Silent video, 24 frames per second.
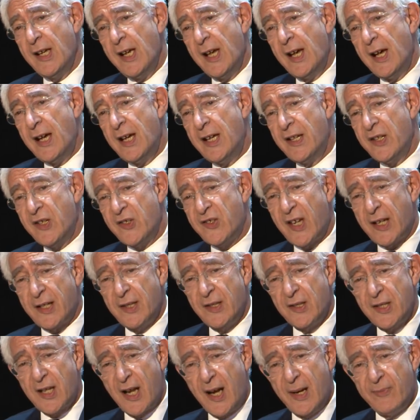uh, the
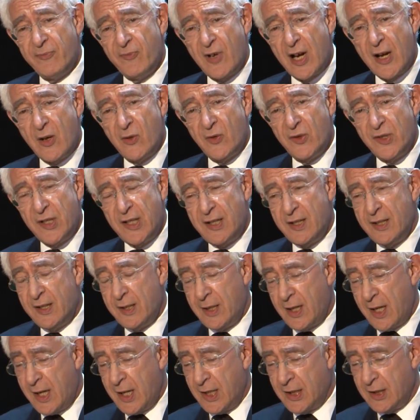second time round in
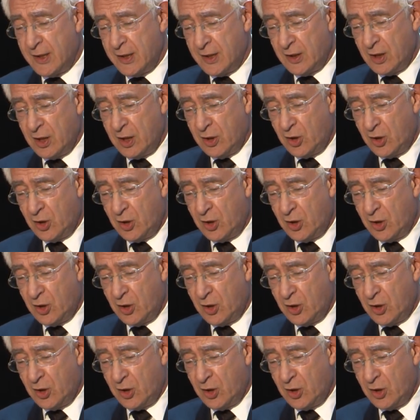uh,